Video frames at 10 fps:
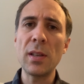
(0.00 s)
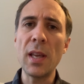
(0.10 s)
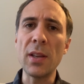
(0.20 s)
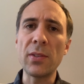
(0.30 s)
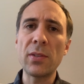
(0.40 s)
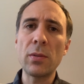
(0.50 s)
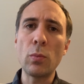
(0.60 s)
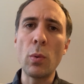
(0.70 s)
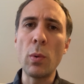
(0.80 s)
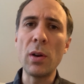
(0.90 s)
Yes,
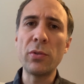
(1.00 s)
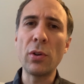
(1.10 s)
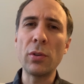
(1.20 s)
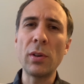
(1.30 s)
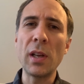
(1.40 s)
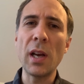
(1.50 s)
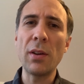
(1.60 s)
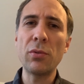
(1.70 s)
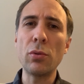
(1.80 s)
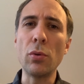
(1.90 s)
we will certainly
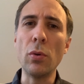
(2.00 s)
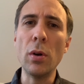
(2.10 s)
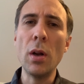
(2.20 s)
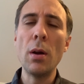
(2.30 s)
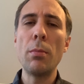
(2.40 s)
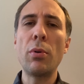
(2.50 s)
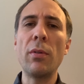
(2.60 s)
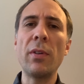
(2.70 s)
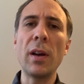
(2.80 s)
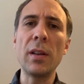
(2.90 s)
have to
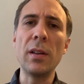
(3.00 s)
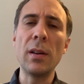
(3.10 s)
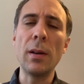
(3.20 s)
provide